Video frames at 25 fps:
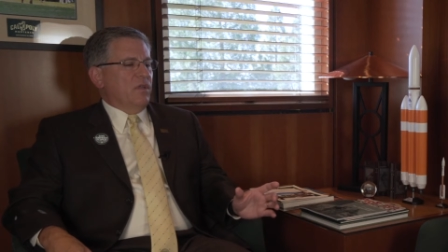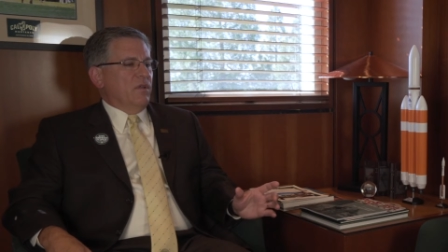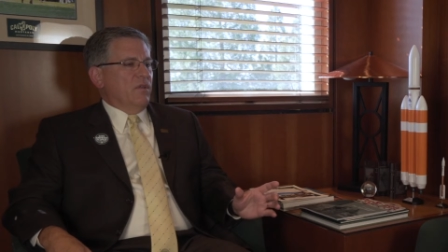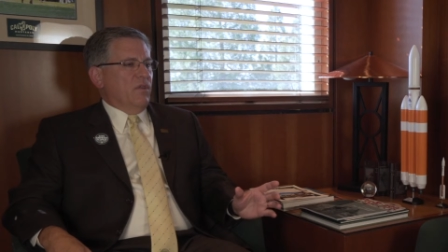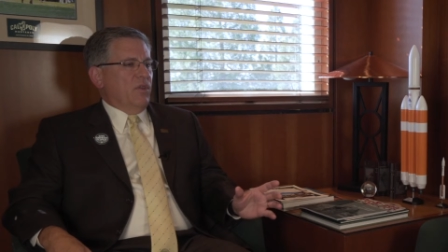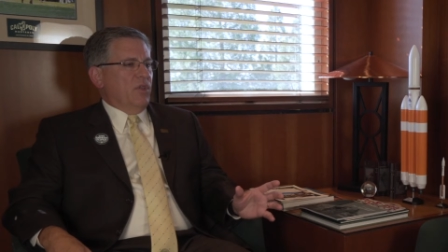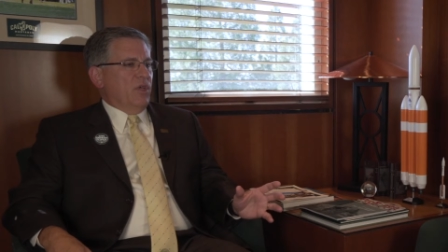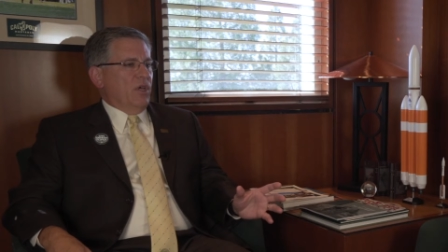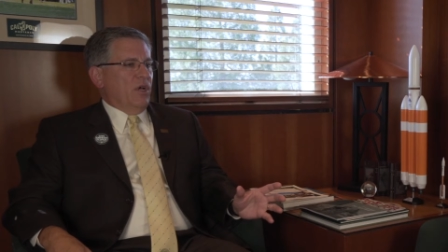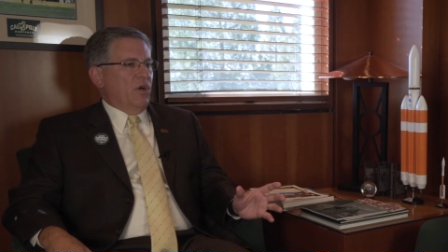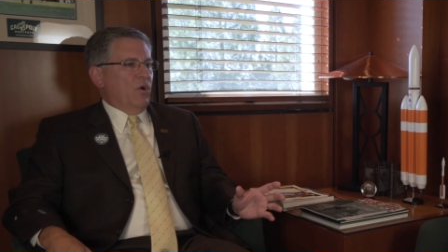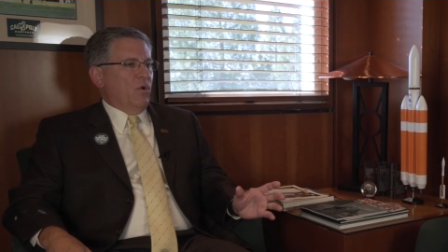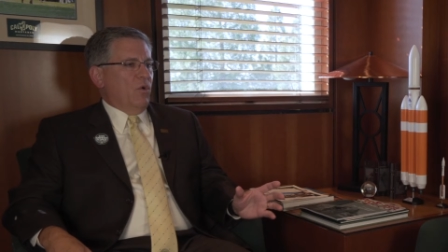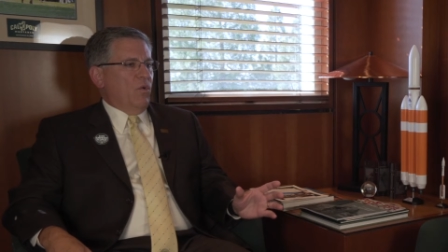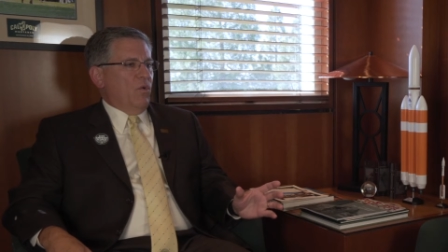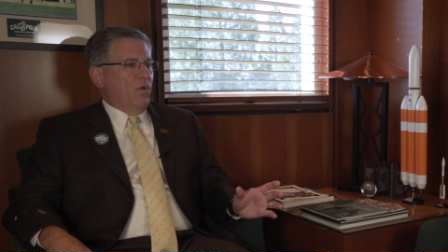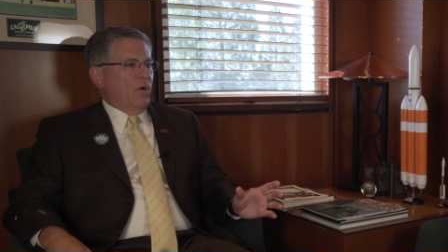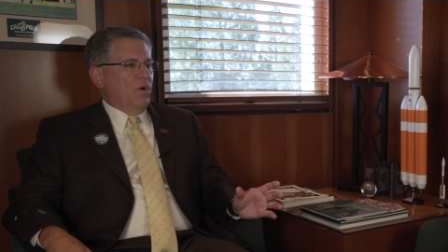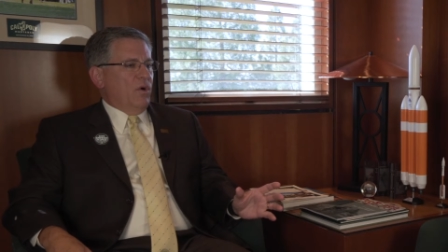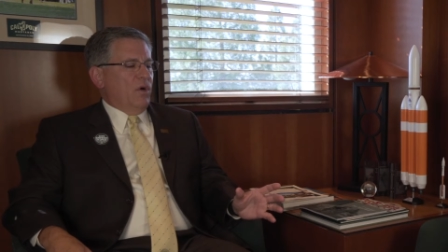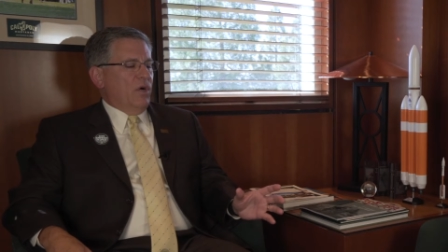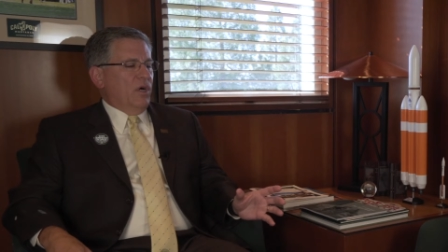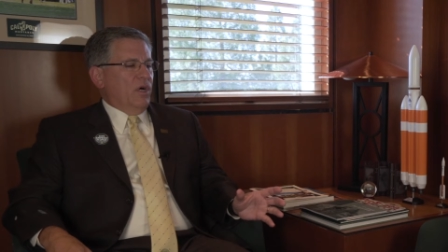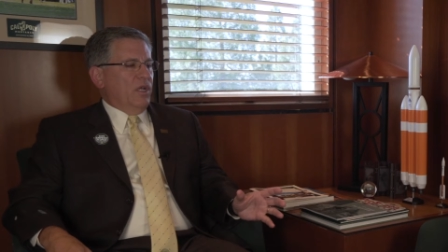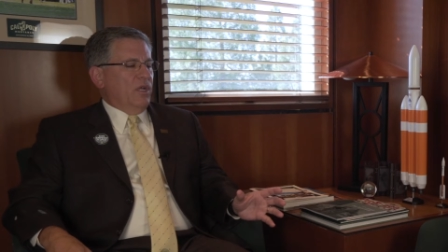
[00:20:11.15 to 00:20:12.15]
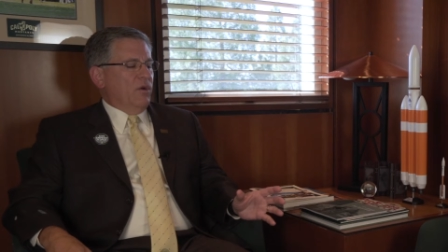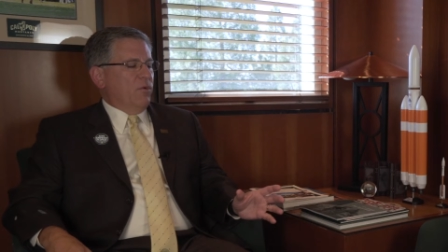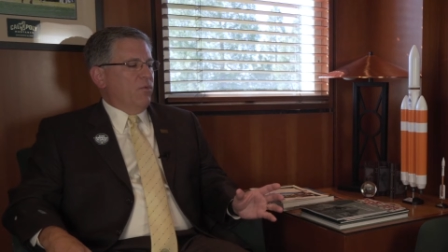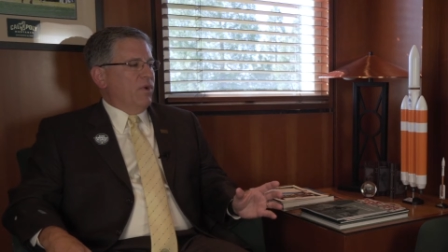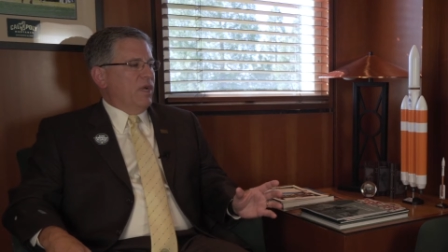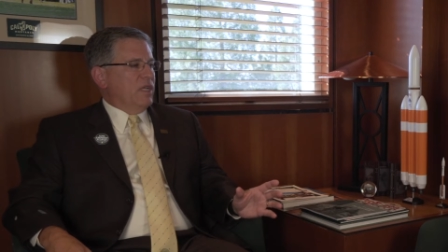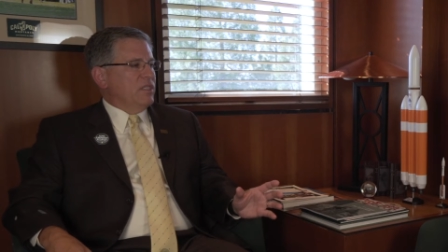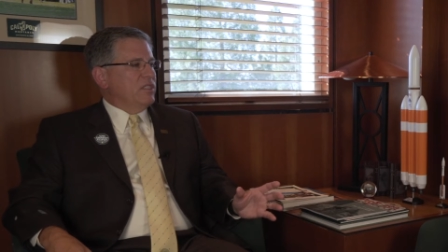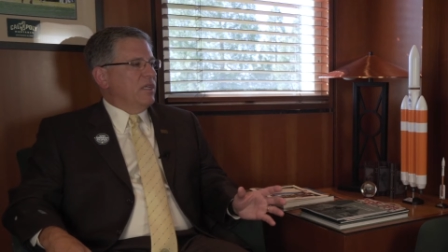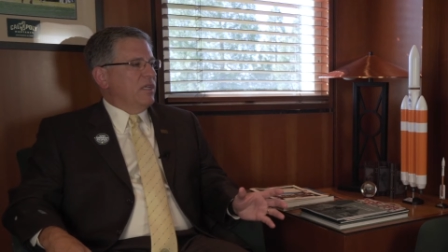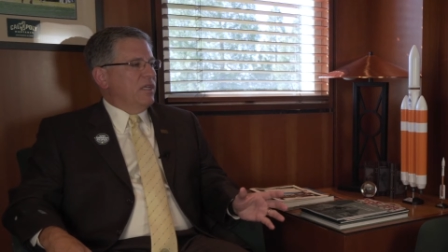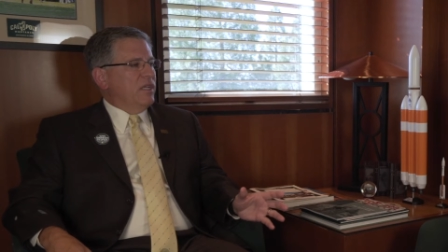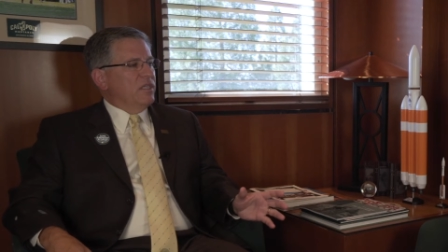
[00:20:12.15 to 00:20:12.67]
though on a
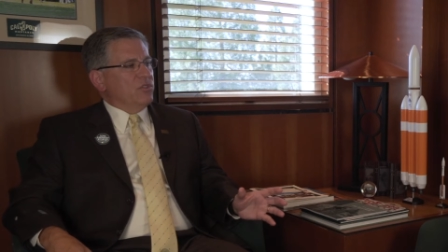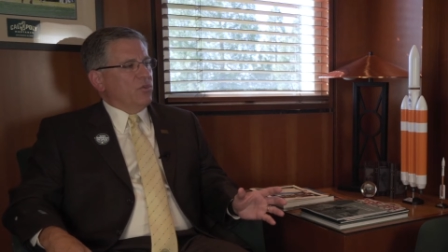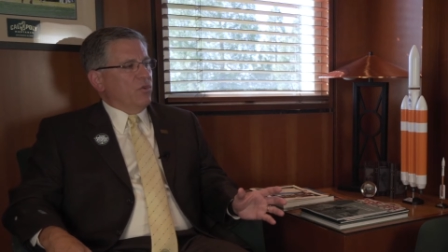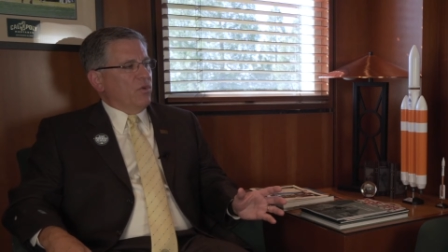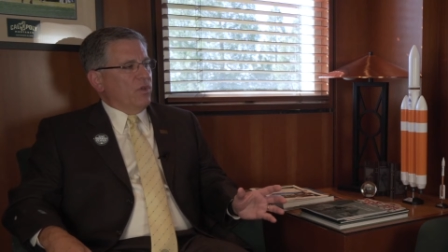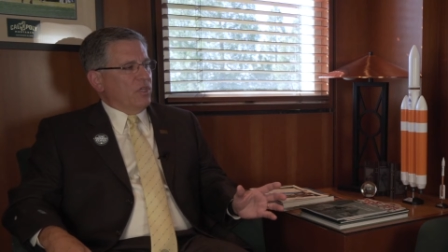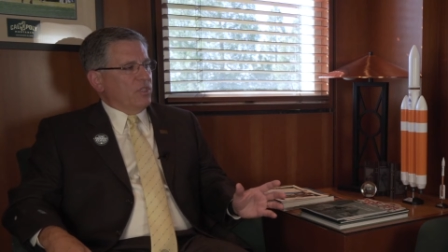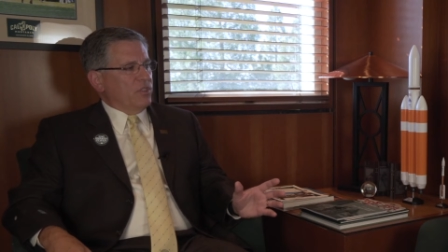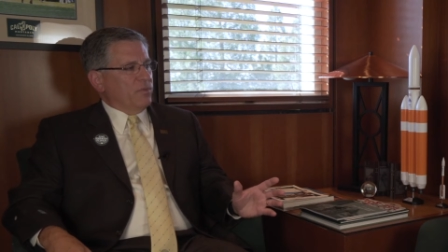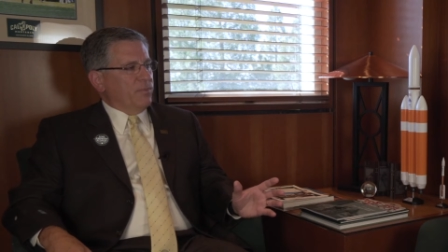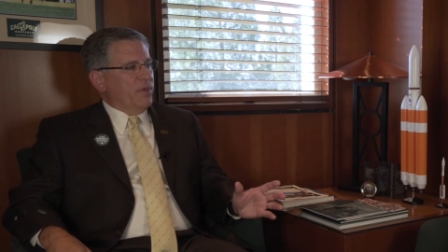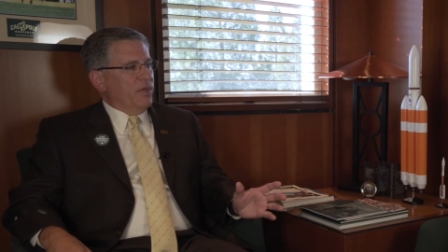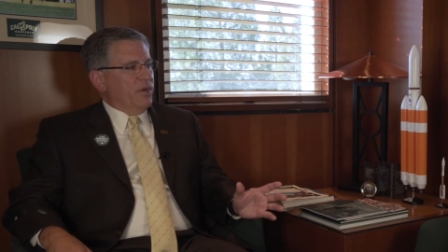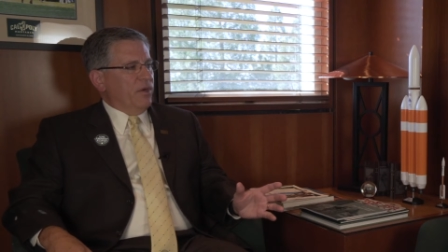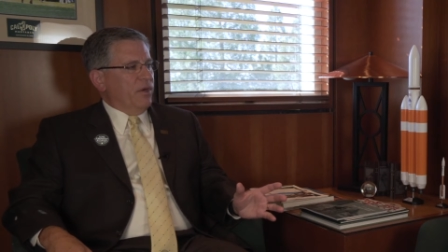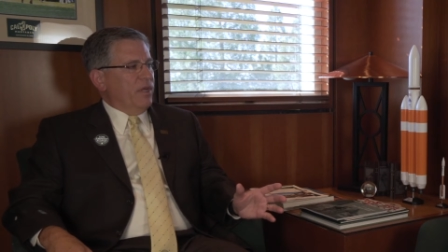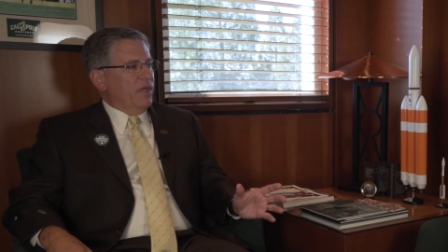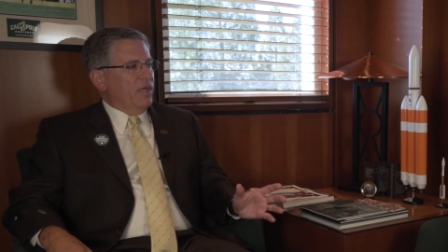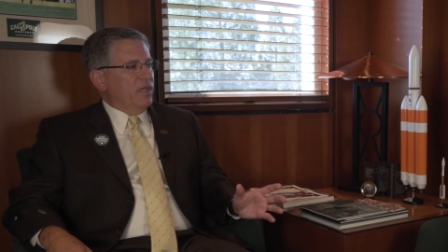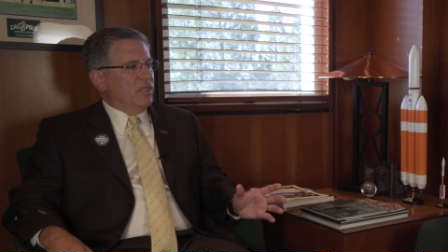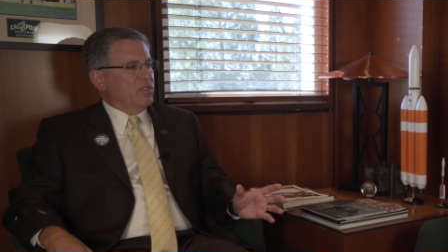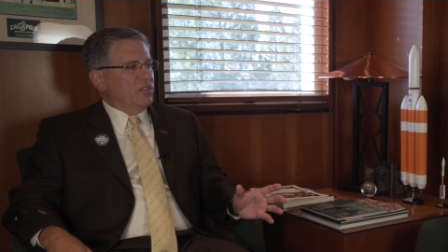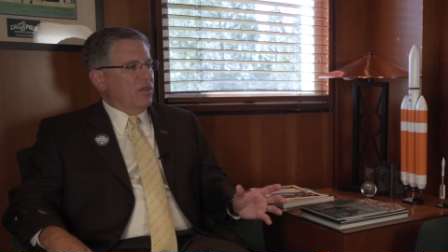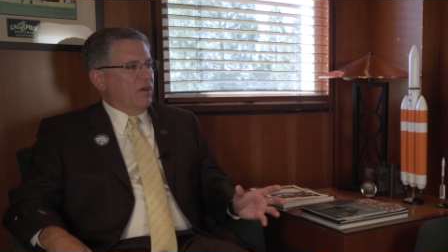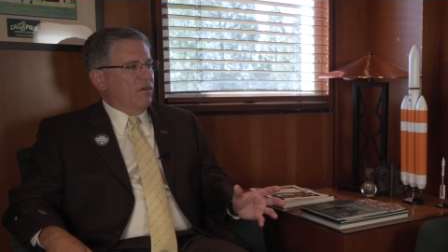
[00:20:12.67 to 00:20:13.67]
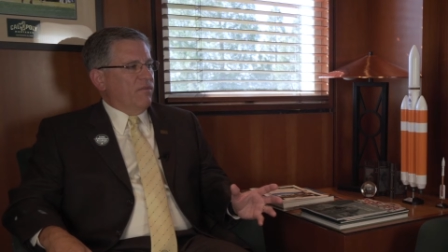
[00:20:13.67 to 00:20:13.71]
residential experience.